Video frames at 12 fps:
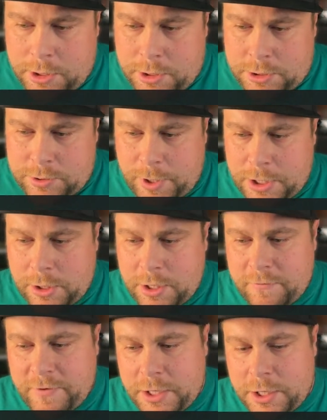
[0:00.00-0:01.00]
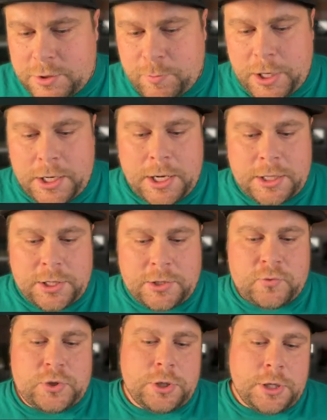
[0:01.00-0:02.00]
to make longer videos. But thanks
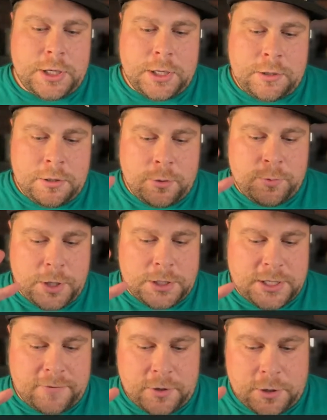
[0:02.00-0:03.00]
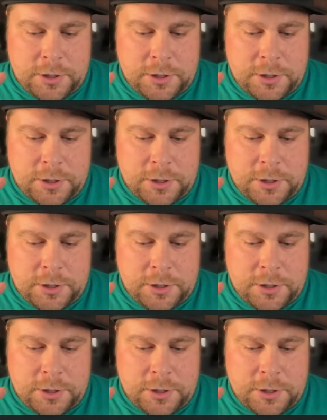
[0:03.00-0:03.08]
for tuning in. Hope you guys have a good